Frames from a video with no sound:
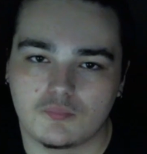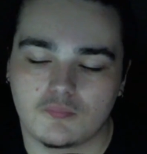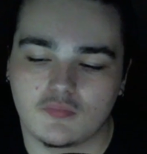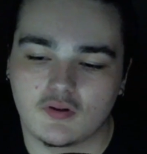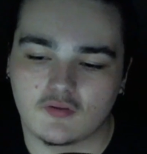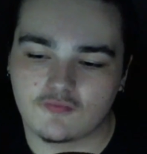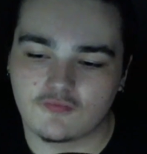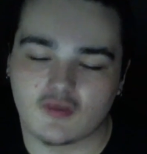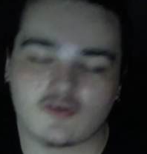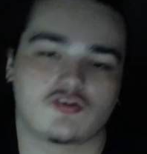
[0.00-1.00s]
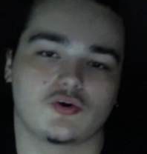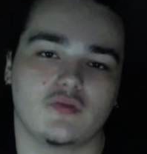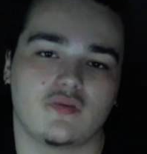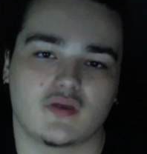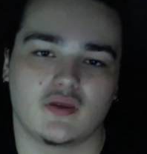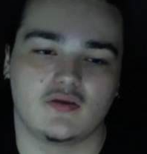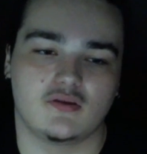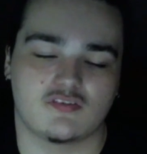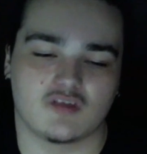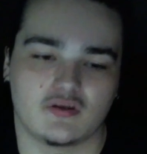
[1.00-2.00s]
If that's truly the
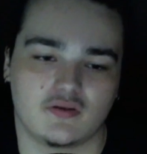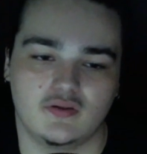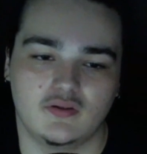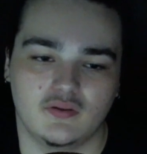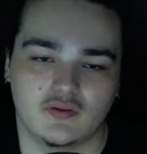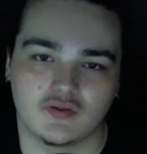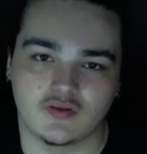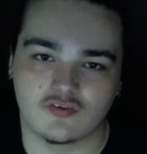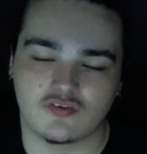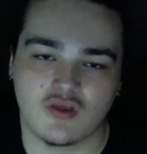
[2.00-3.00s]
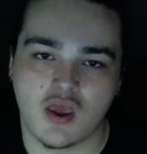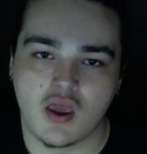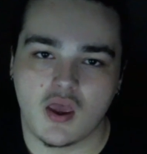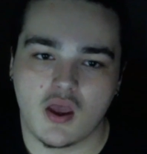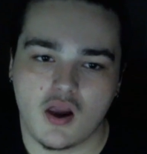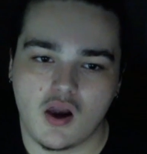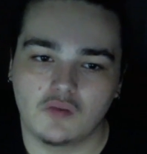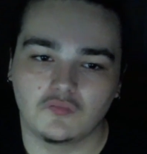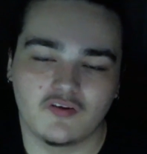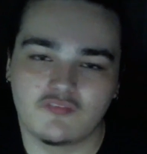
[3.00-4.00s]
case and he is
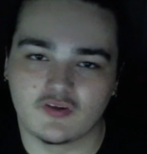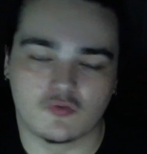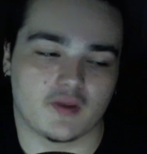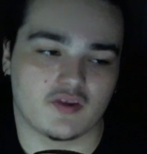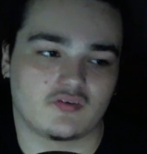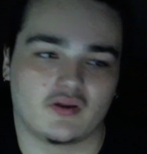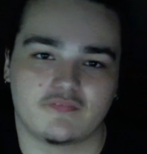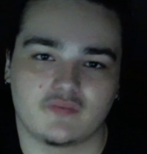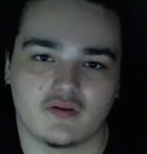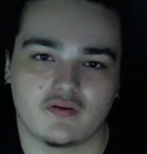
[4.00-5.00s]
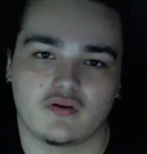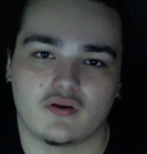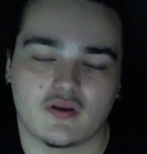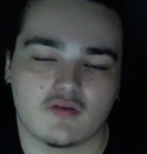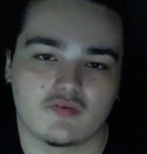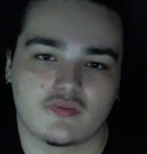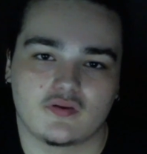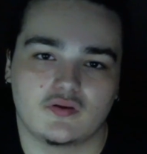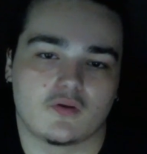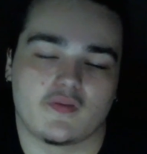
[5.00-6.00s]
living his best life there and everything,
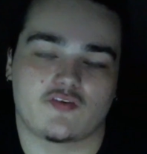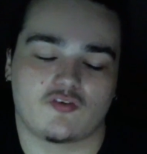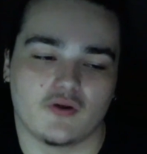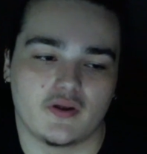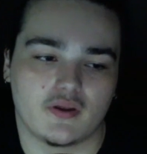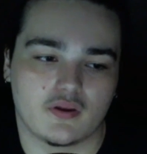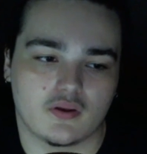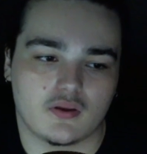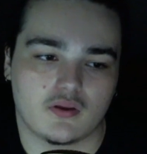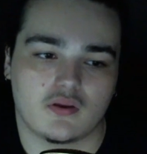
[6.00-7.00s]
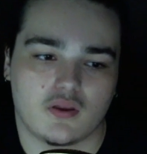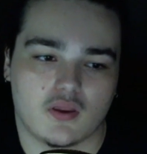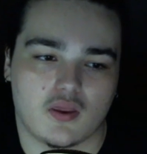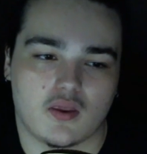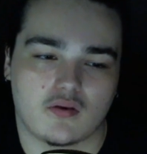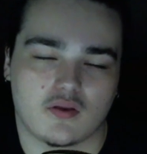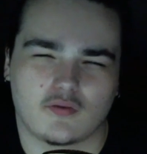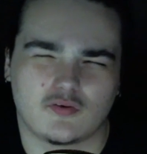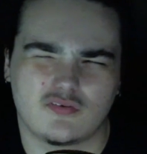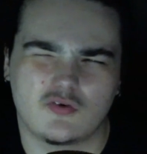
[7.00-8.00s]
you know, that's great. And I
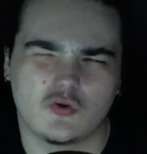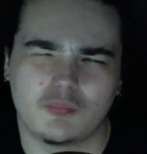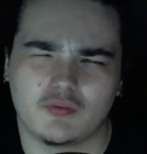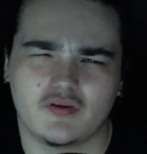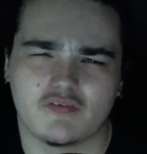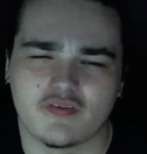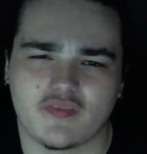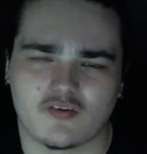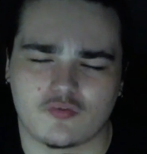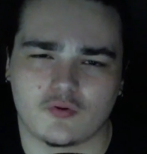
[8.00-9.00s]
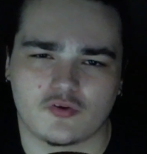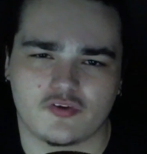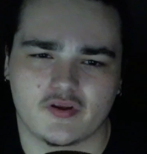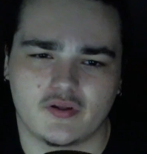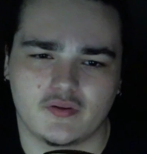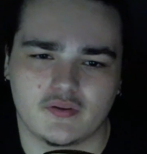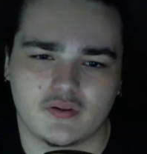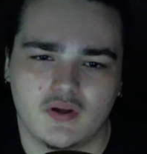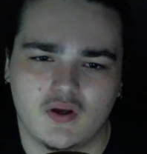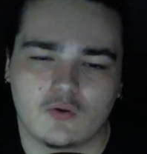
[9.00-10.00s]
do believe that that's most likely.
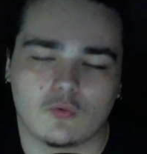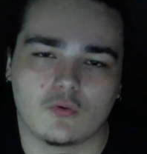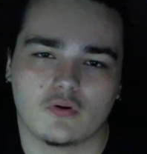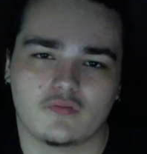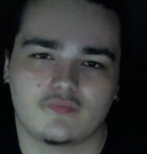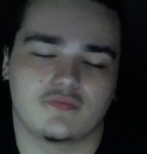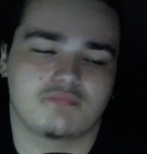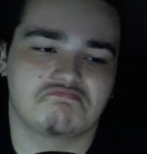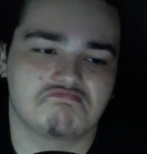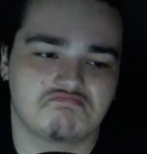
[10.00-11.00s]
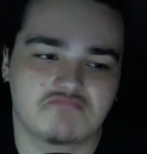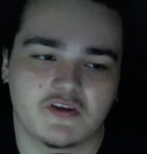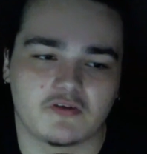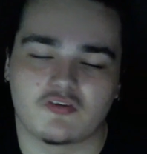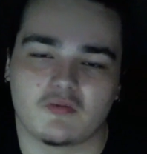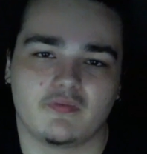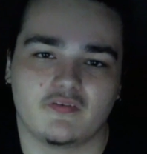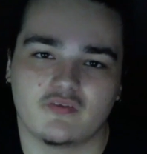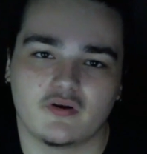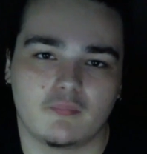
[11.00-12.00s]
Or there's something
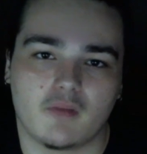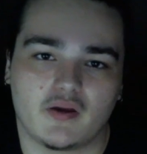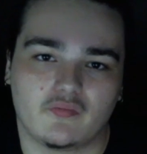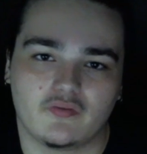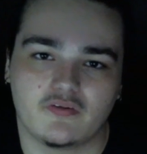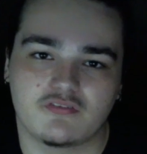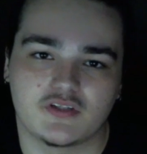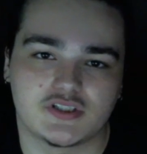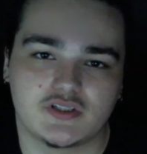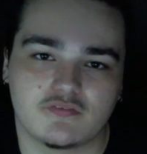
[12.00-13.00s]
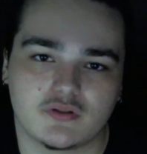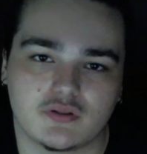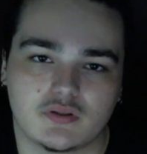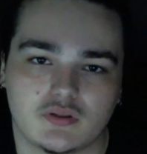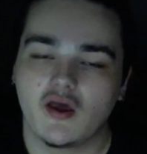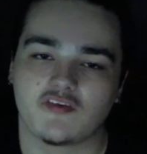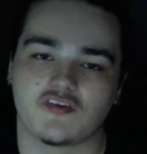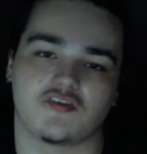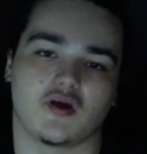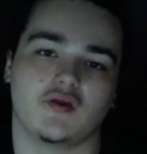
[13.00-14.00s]
very mildly fishy afoot. As a
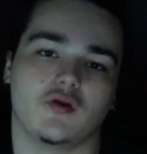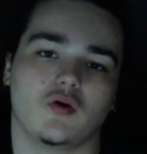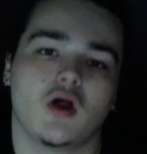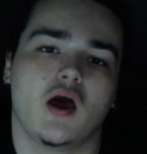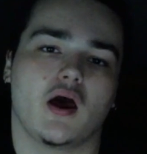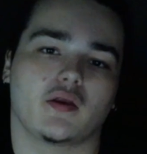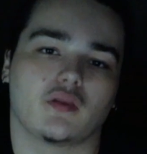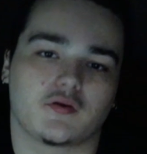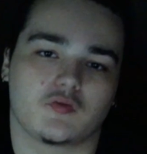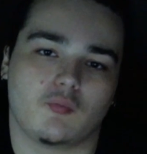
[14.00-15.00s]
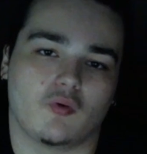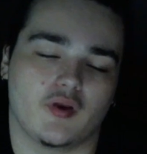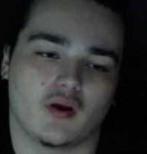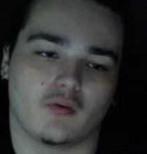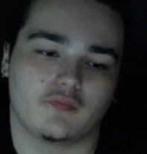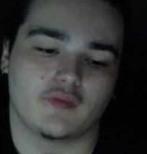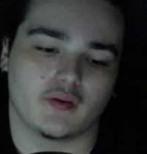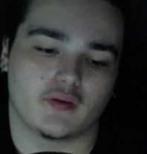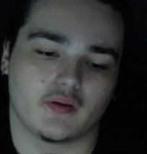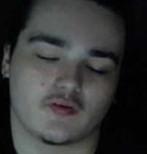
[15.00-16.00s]
side note, I'd like to point out that
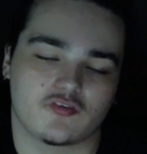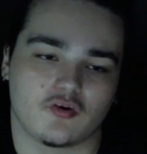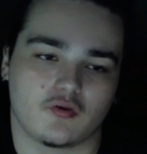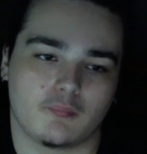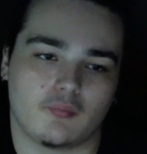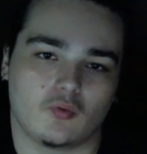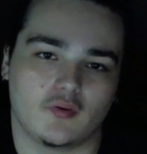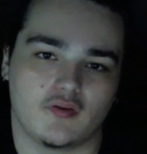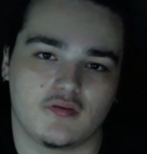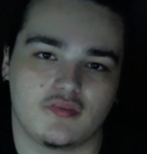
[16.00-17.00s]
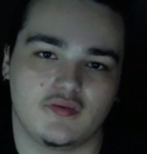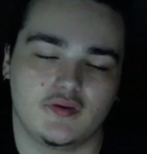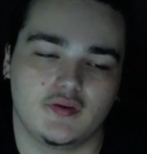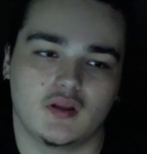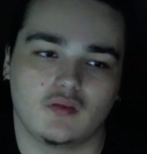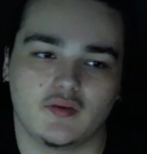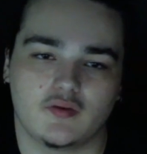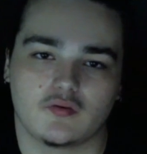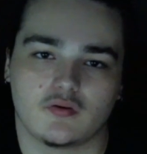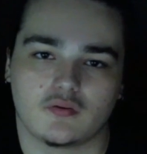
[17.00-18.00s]
at a certain point, the
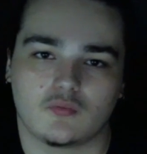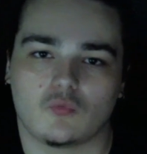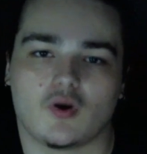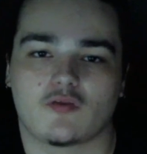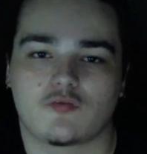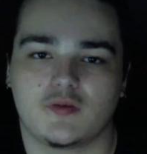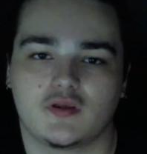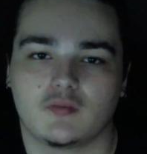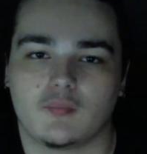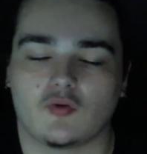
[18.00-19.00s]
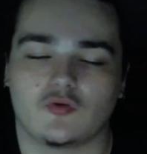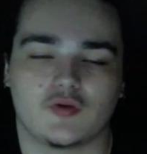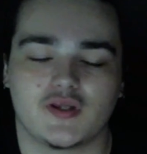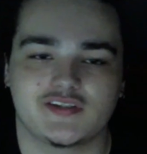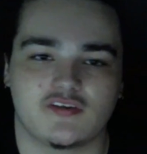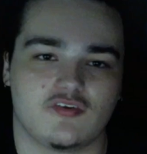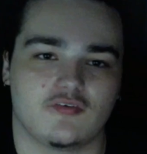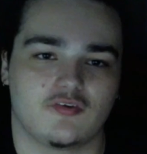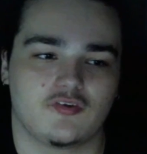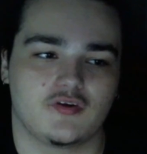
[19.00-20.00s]
leader, while speaking about donations he
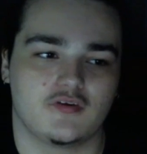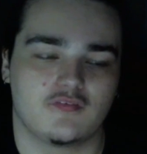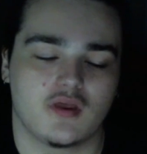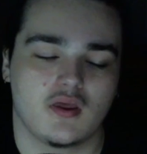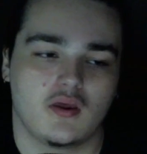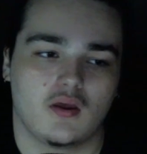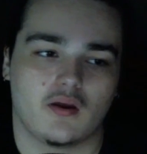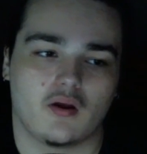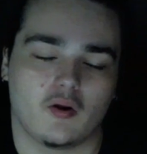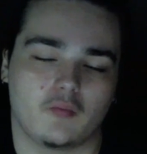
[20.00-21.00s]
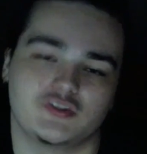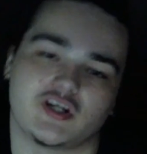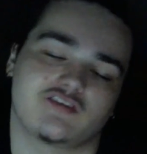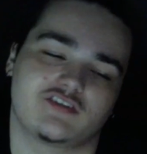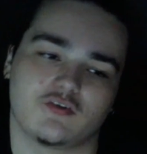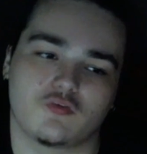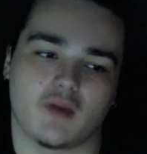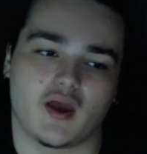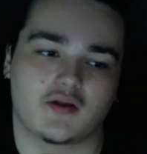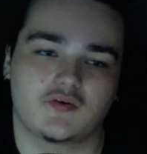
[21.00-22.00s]
received, gestures
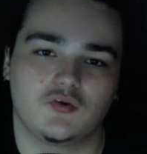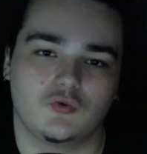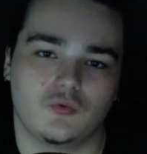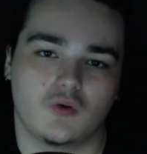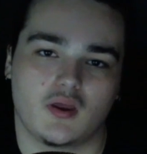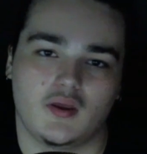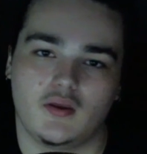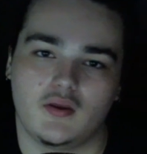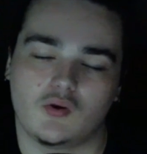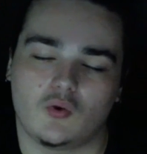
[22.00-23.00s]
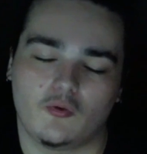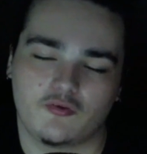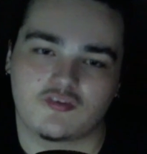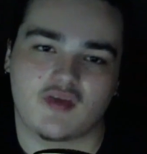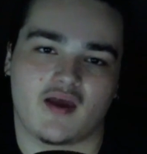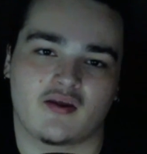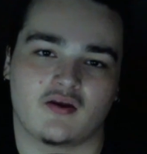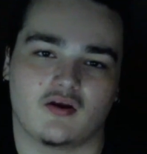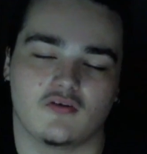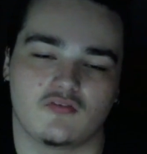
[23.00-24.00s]
back to a whole stack
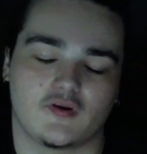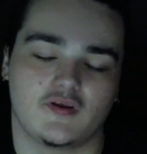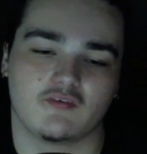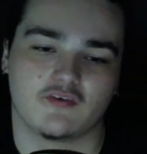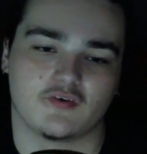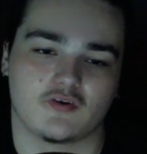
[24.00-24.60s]
of what he refers